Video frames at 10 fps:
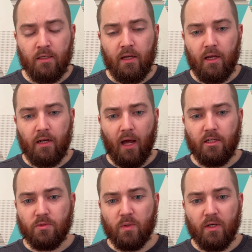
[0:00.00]
And I
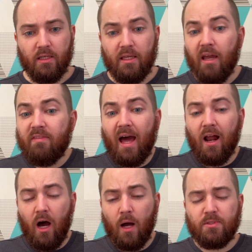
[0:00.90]
just want to give
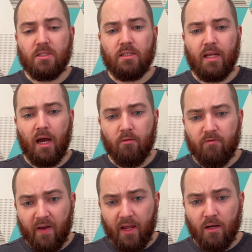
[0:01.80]
that option now
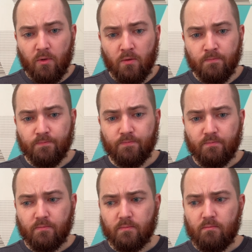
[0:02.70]
available
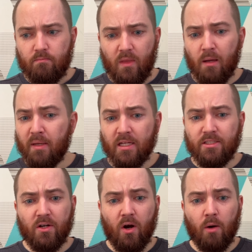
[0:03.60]

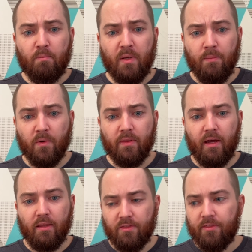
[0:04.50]
because there are people
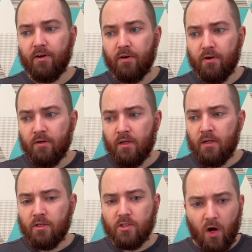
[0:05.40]
that their
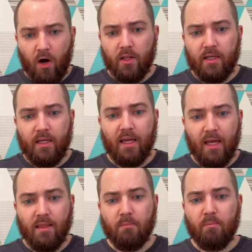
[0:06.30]
calling
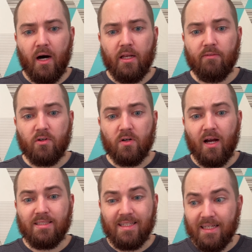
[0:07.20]
in the body of
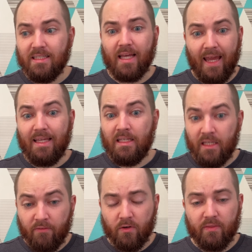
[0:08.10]
Christ is a
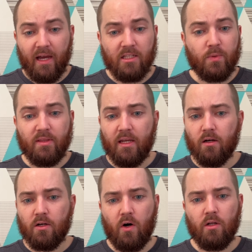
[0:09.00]
giver. That's what they
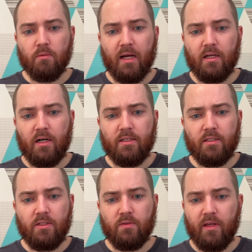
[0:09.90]
are called by God to
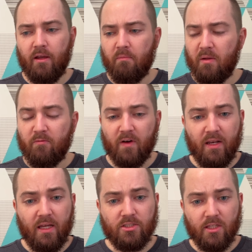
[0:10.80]
do. They have been
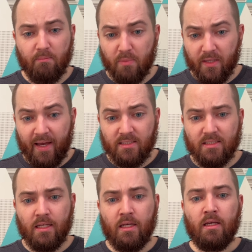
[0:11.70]
financially
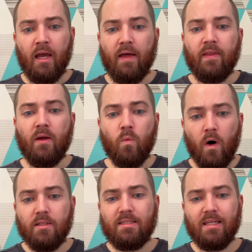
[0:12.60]
blessed and they
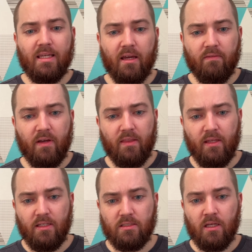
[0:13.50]
want to give in
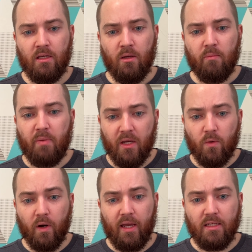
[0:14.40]
these big
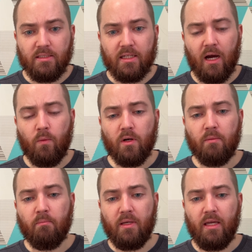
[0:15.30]
ways. And I want
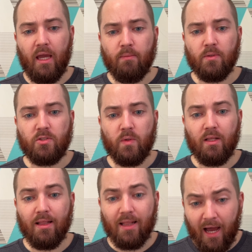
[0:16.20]
to be able to
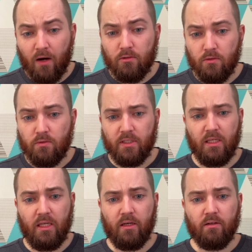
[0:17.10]
allow you to
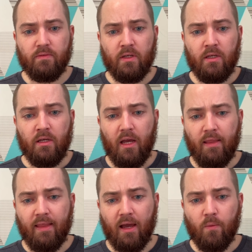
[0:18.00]
give
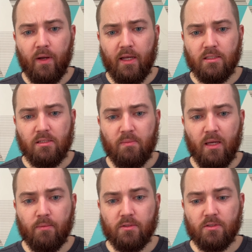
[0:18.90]
in that way and to be
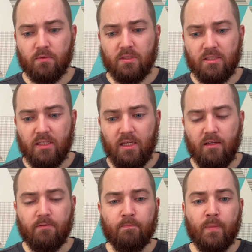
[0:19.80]
able to
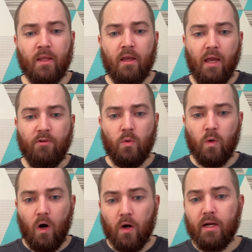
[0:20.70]
receive. If
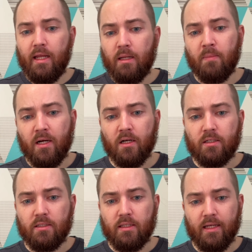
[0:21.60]
you are in
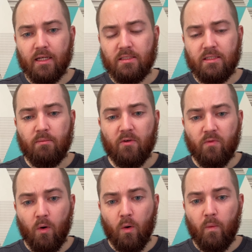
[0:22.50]
America, like I said
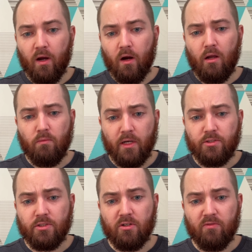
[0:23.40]
before, we are a
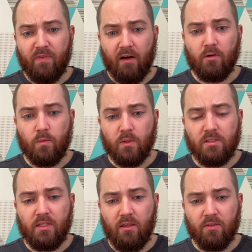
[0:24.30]
registered
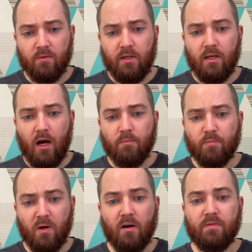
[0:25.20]
501c3
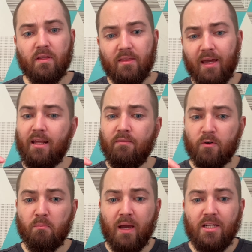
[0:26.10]
nonprofit. That
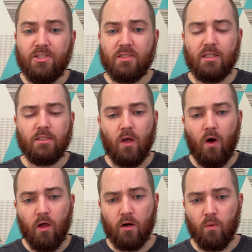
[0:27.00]
information is
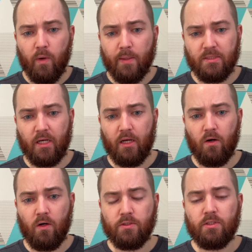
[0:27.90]
on our website
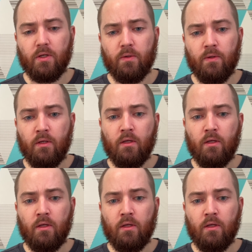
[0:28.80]
also.